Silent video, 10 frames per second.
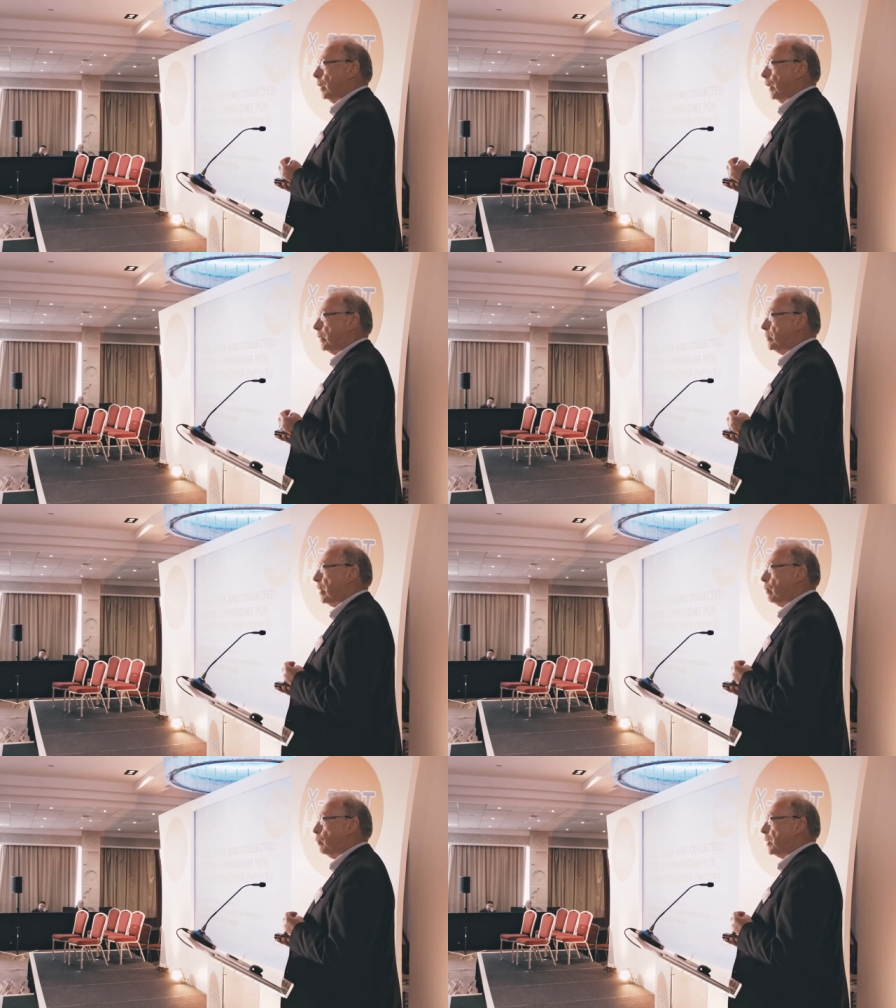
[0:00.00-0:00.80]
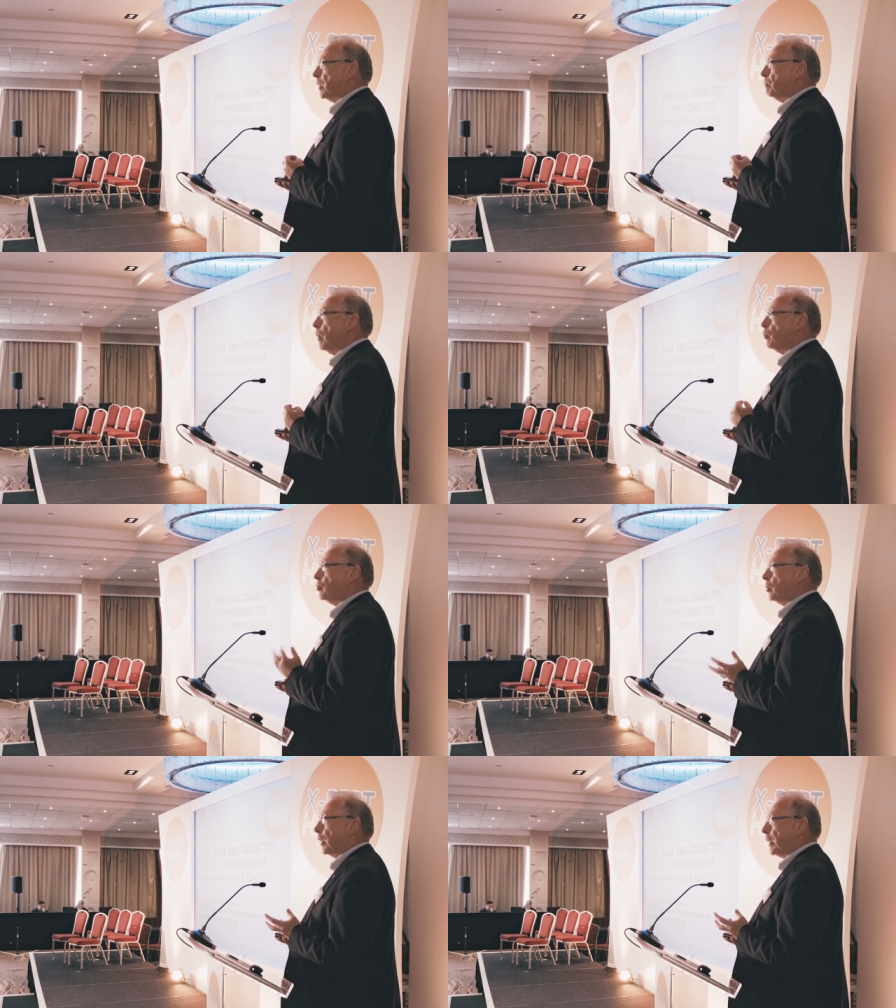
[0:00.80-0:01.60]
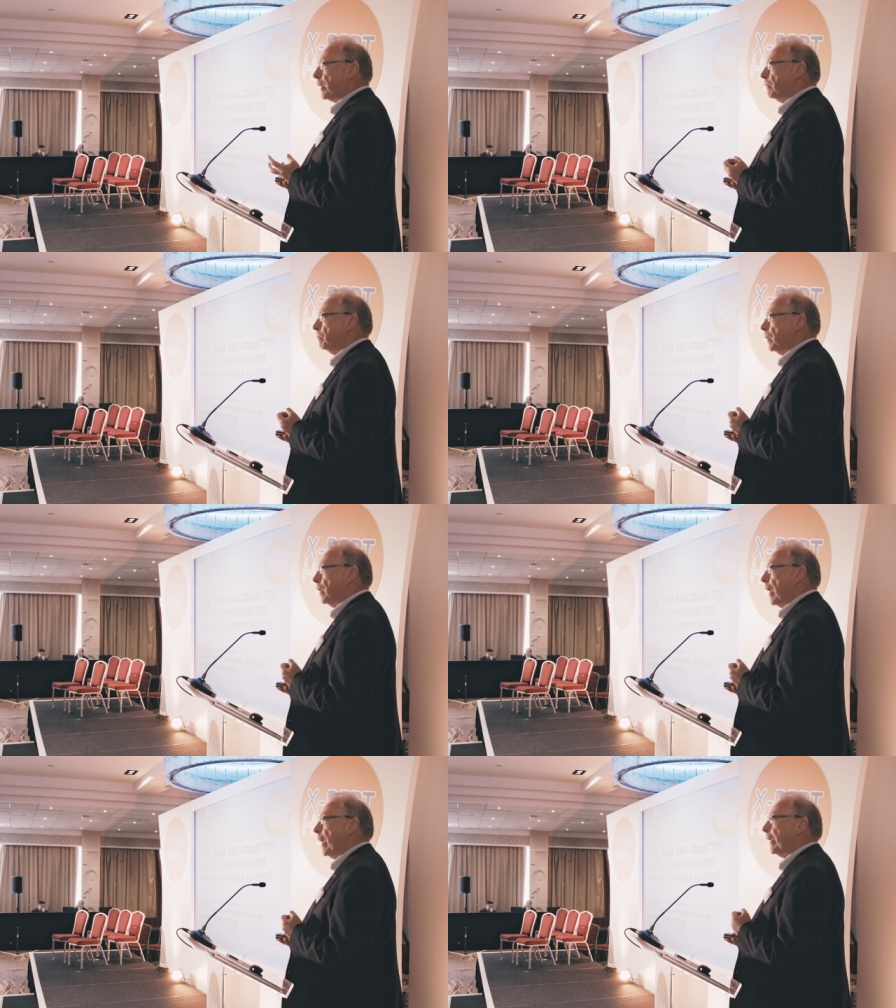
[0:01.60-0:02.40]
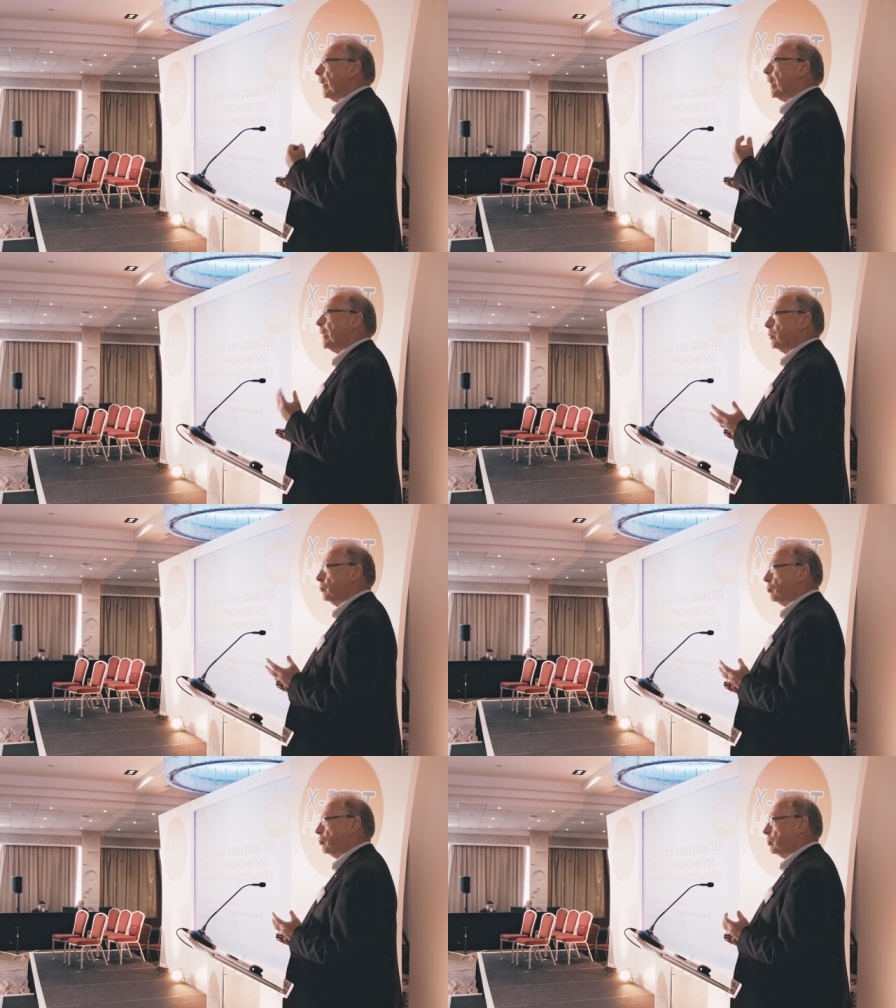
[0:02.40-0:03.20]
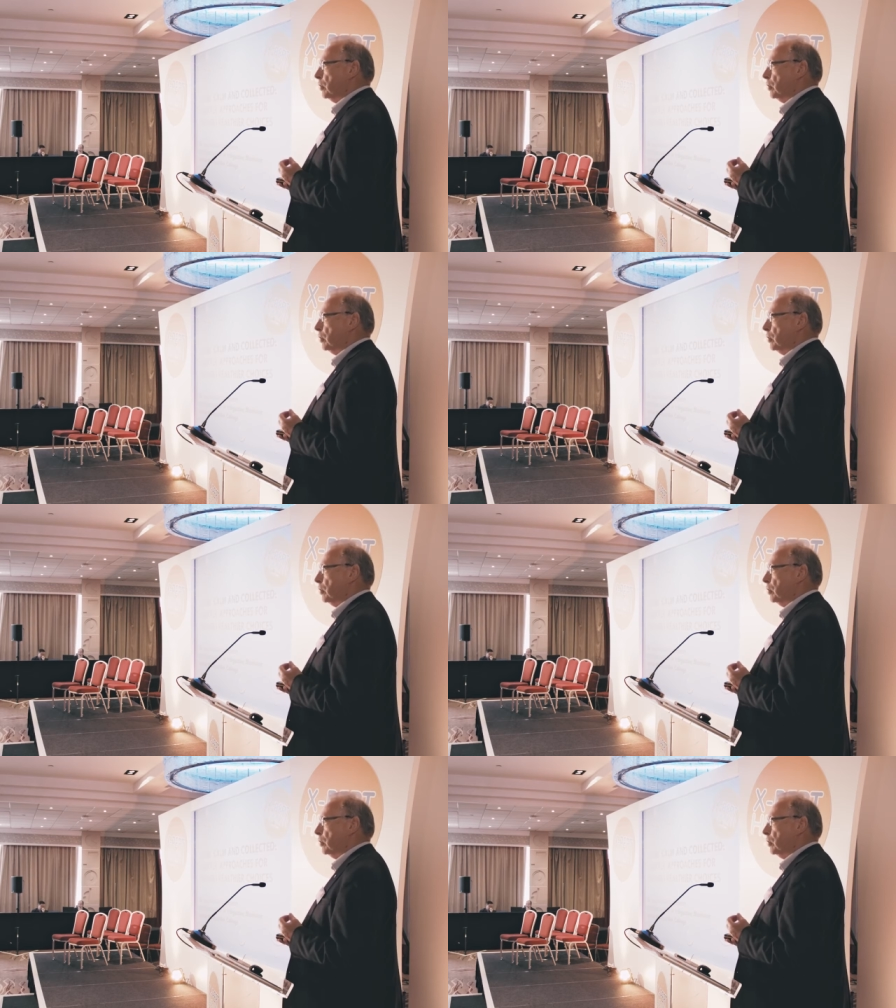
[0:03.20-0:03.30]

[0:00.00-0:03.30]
And it's how we emotionally engage